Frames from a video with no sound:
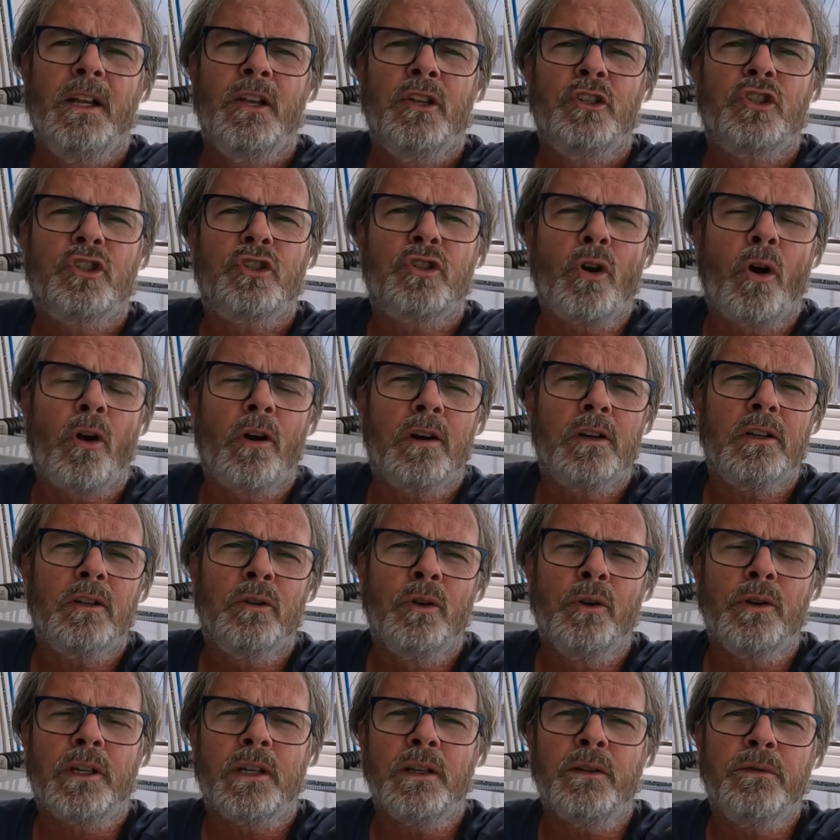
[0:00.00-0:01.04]
Start
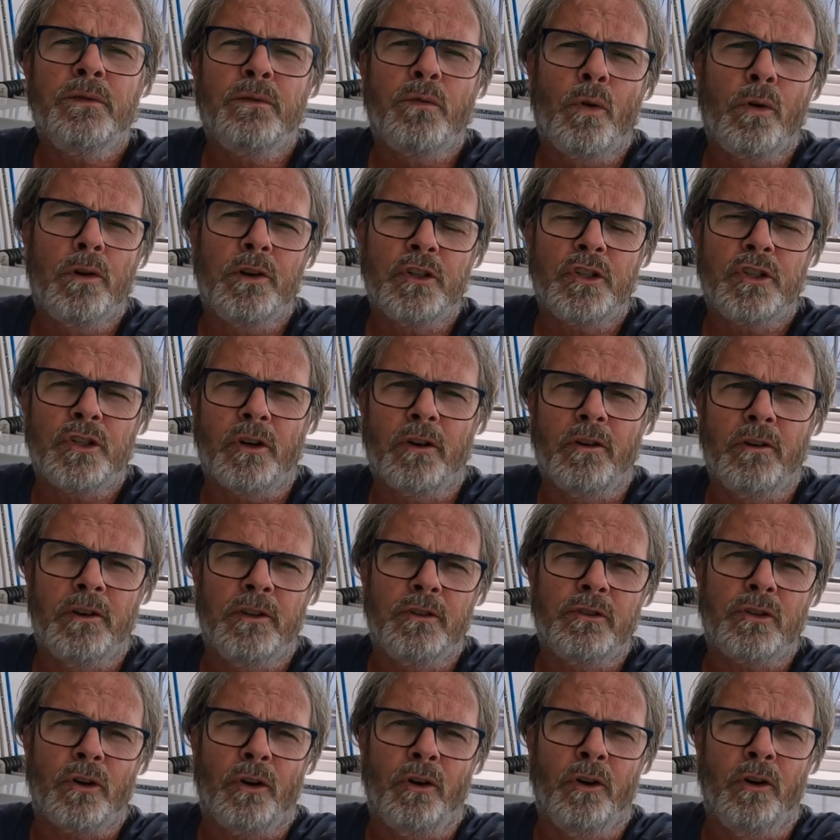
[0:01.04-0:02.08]
looking for
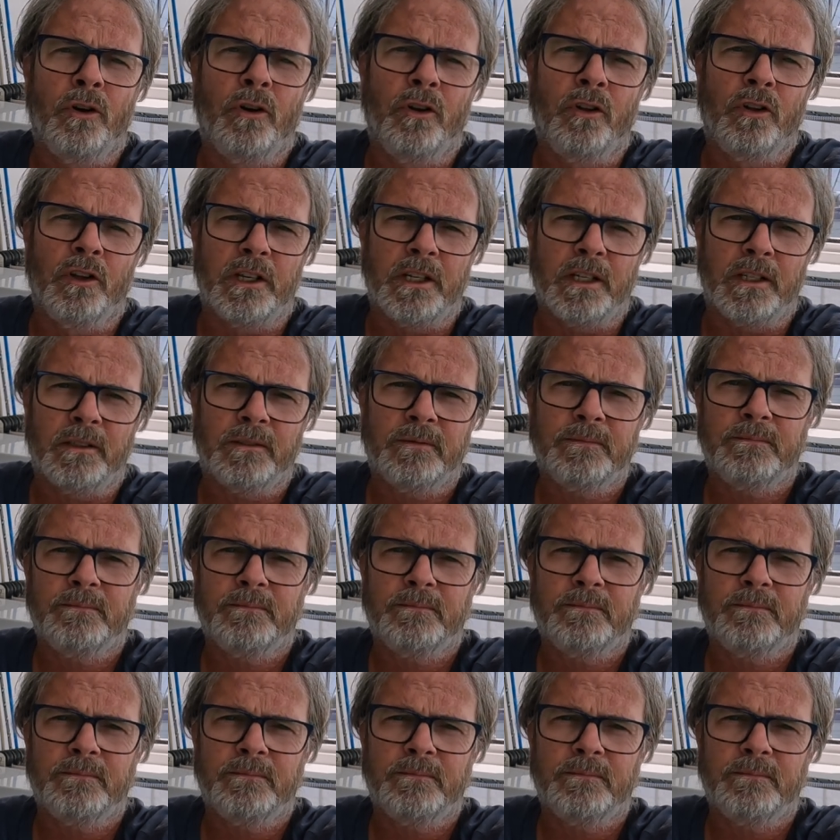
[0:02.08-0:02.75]
insurance early.